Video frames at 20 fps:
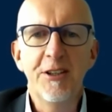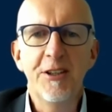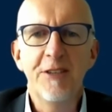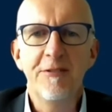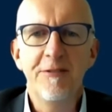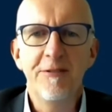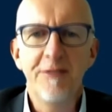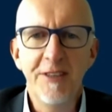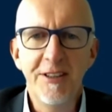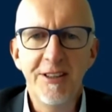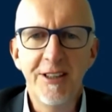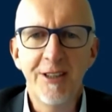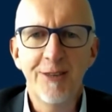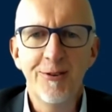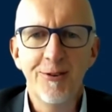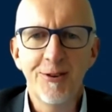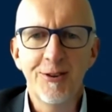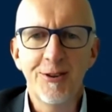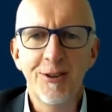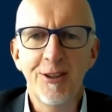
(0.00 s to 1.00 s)
the
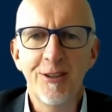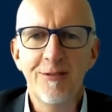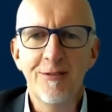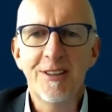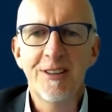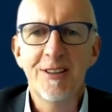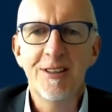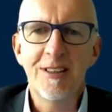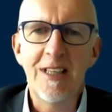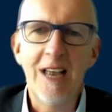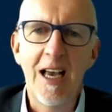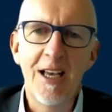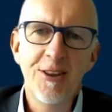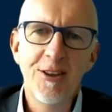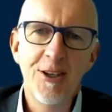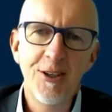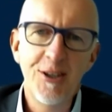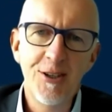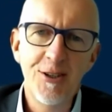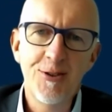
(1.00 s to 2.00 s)
physical services
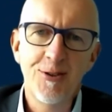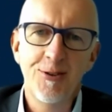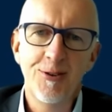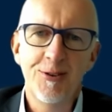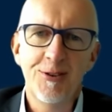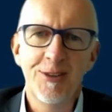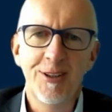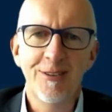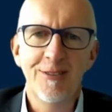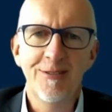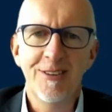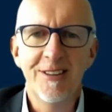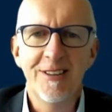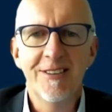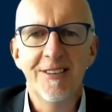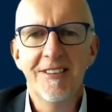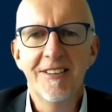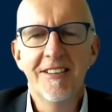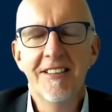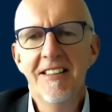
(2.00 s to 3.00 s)
and the digital
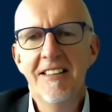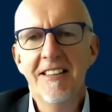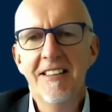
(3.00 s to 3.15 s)
services.